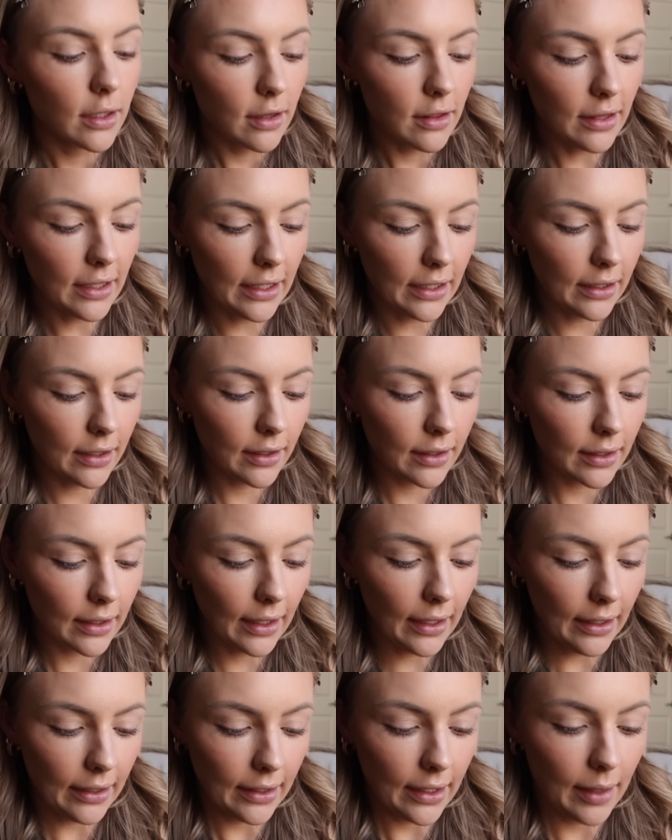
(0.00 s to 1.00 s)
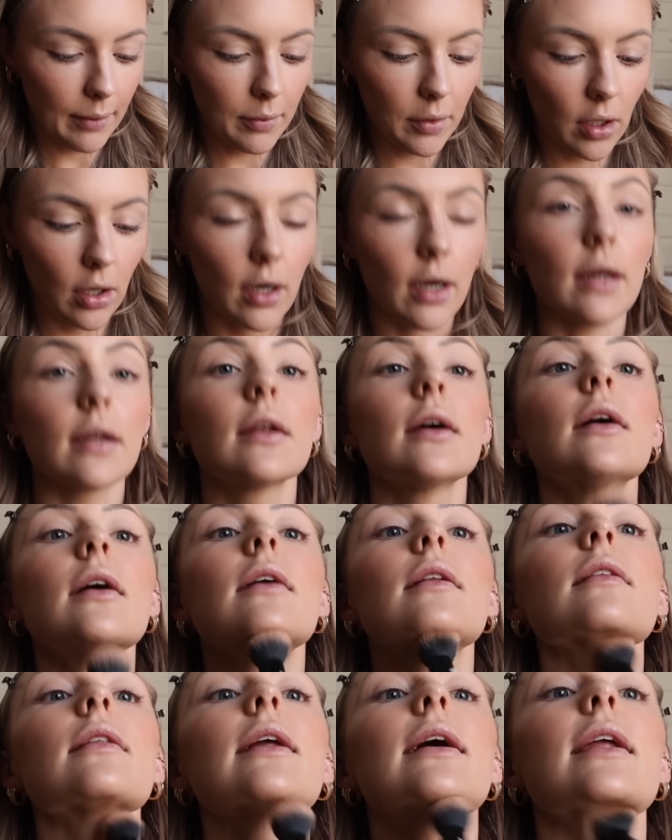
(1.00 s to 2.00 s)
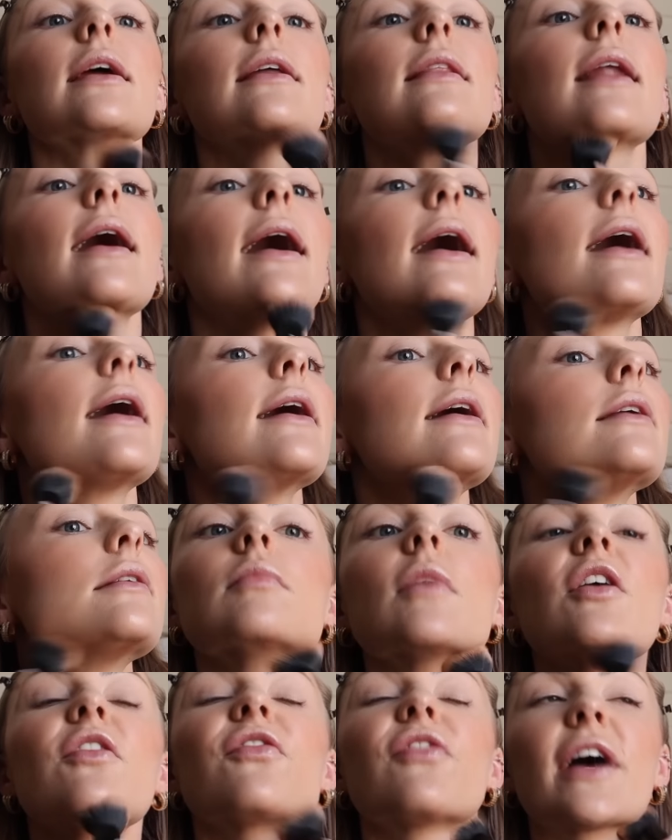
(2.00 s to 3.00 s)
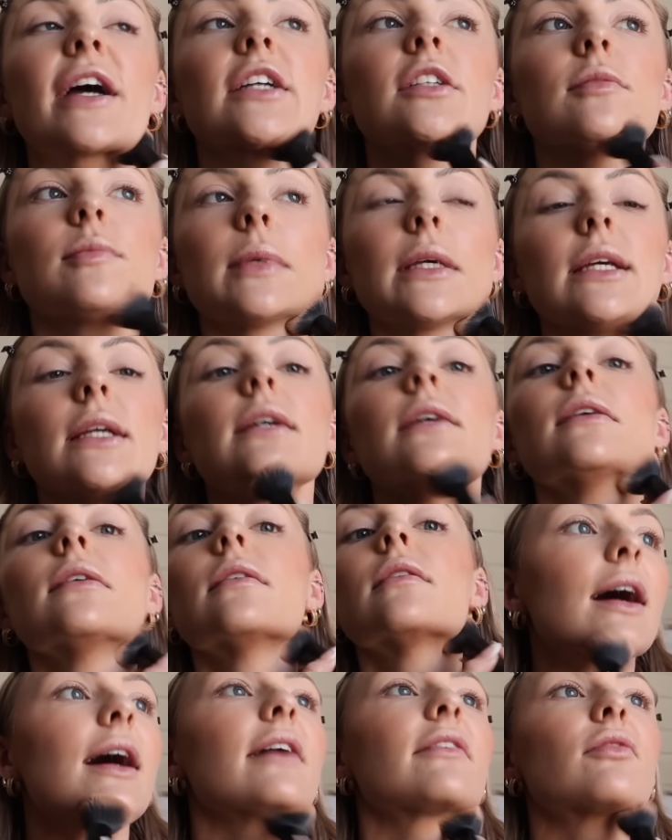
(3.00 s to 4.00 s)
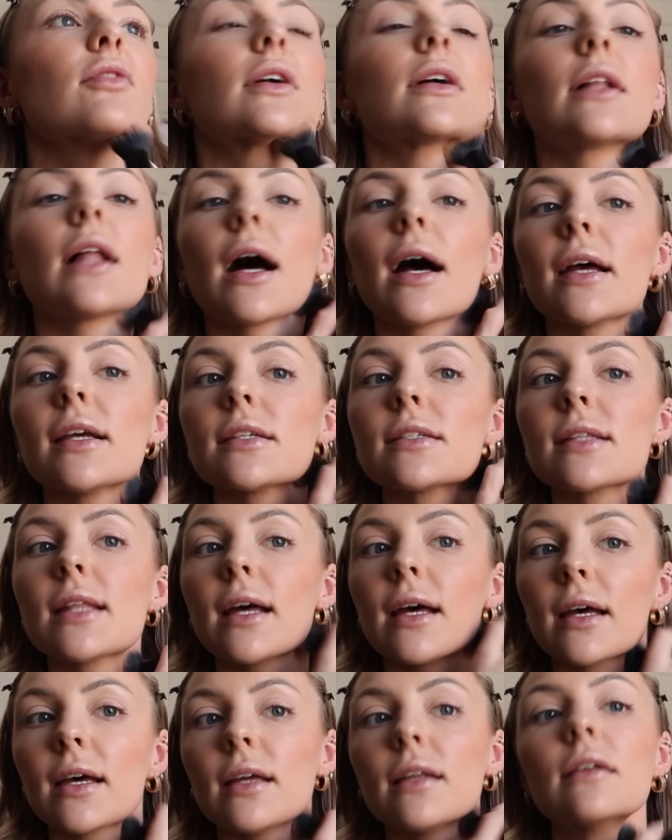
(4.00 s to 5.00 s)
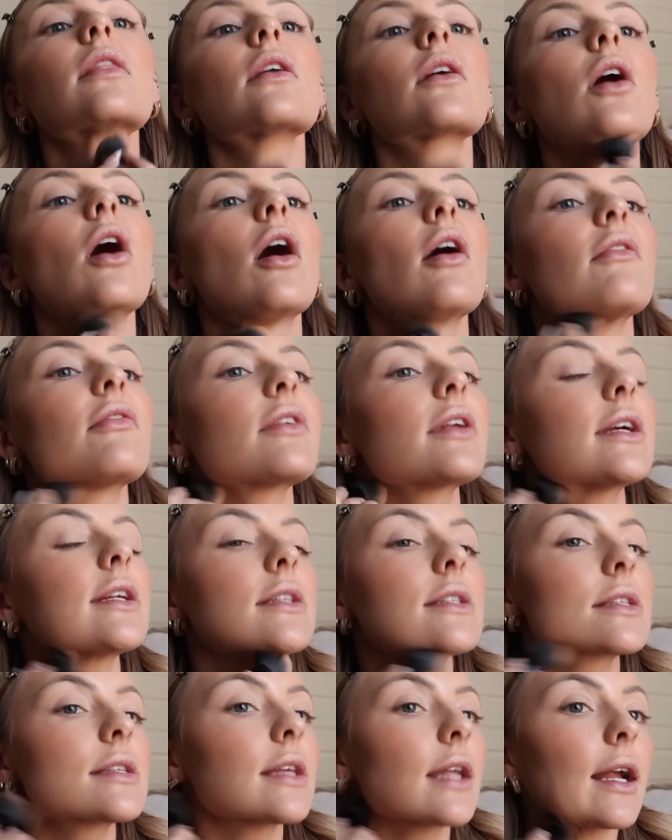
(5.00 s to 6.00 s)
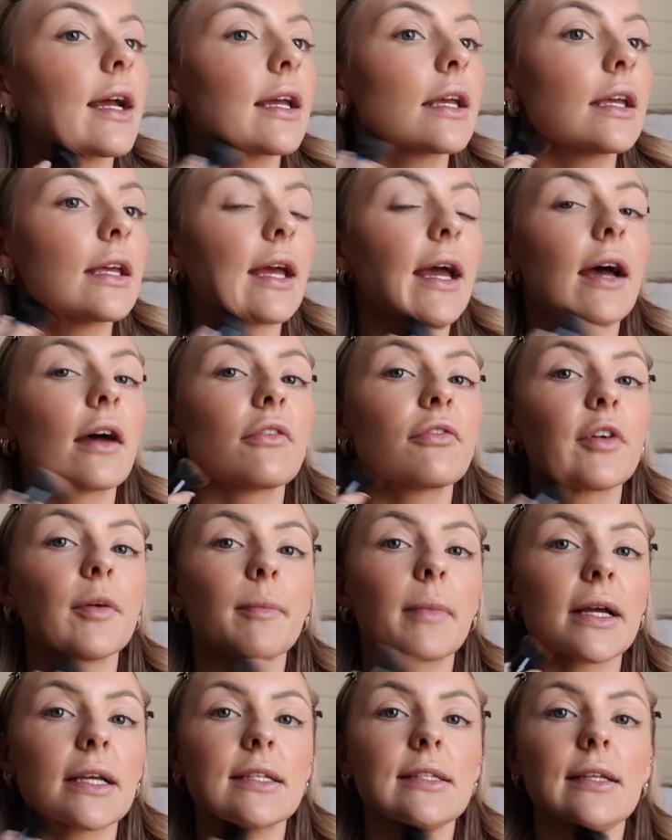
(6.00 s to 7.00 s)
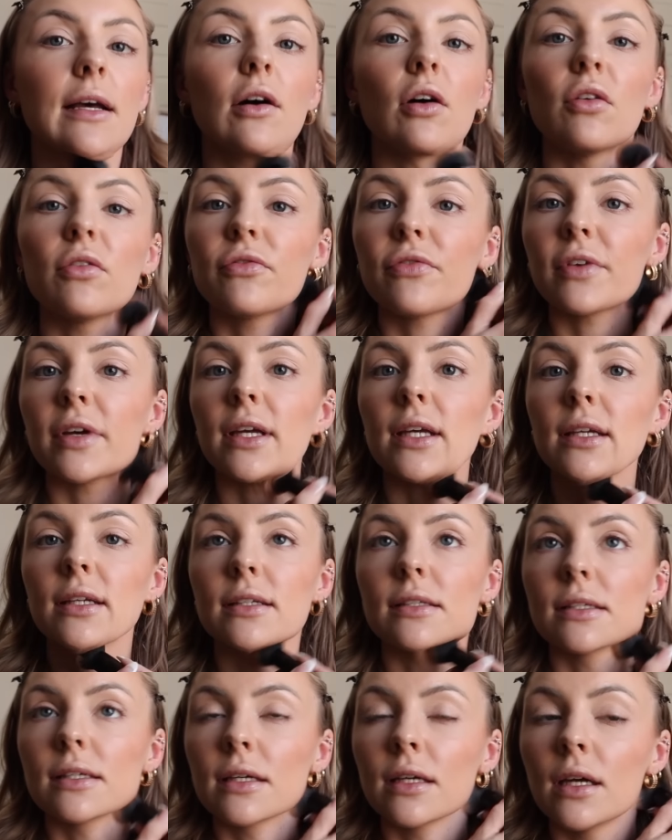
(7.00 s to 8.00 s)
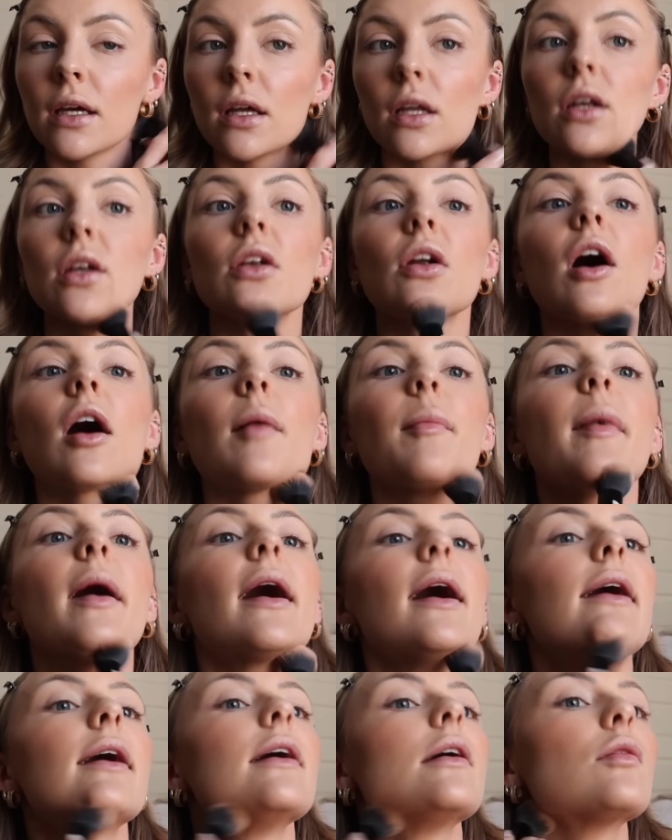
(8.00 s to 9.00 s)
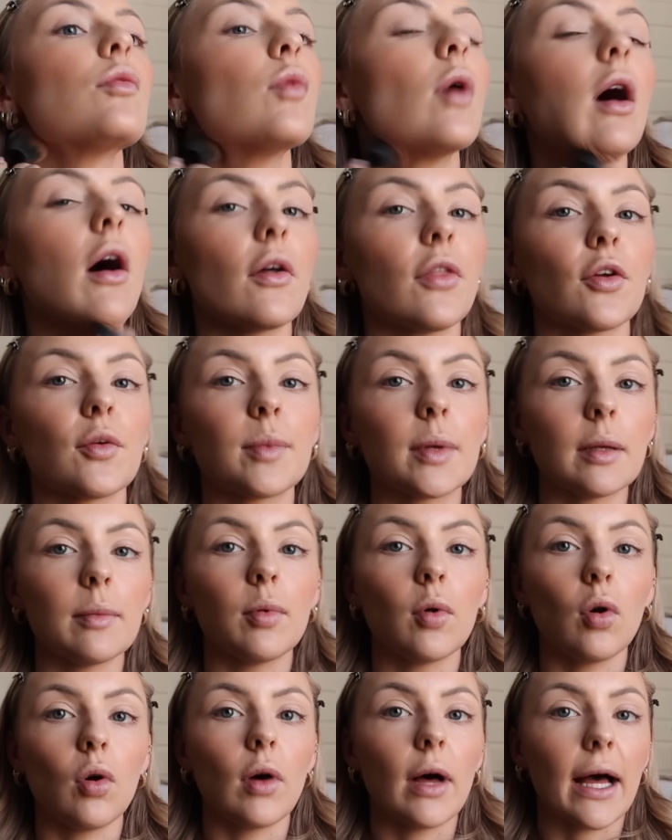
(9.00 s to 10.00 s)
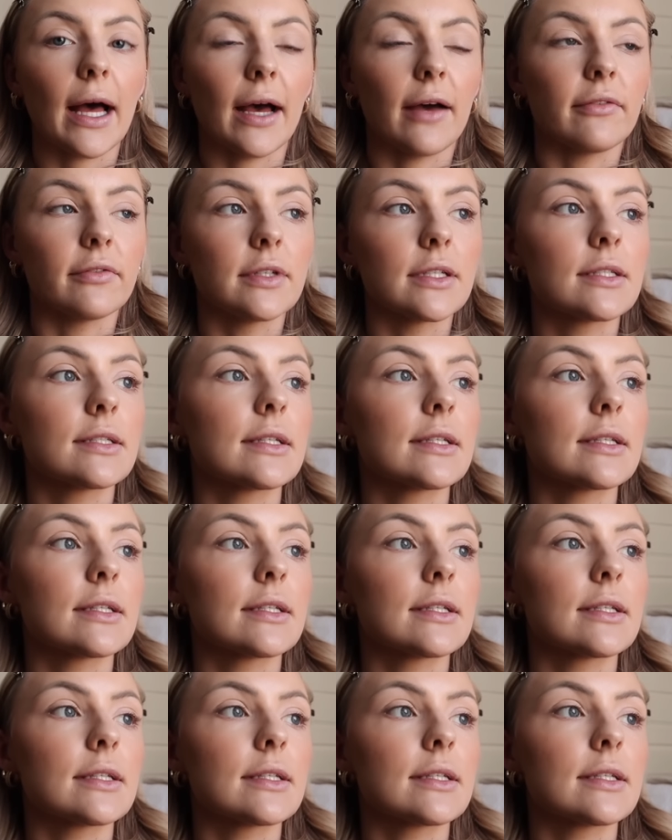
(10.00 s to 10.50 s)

think and I'm not letting that affect me. I've realized that the confidence that I get from myself is not by what other people have to